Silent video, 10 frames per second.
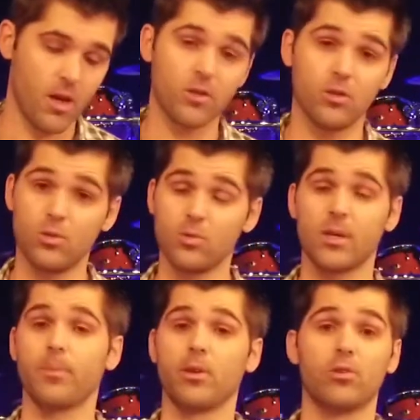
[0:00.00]
to do
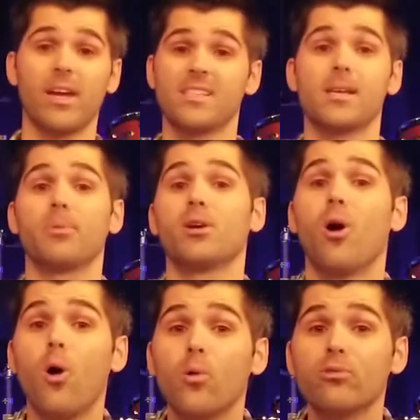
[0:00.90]
something great, something
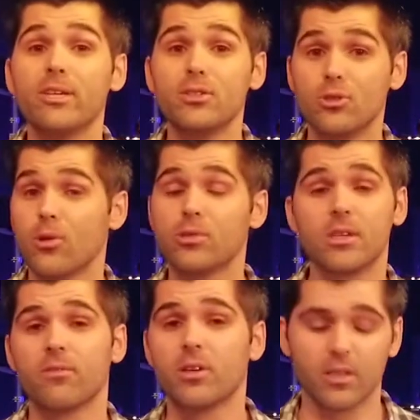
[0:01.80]
only
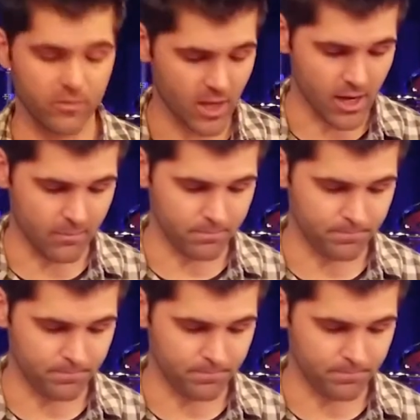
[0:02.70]
Joseph could have done.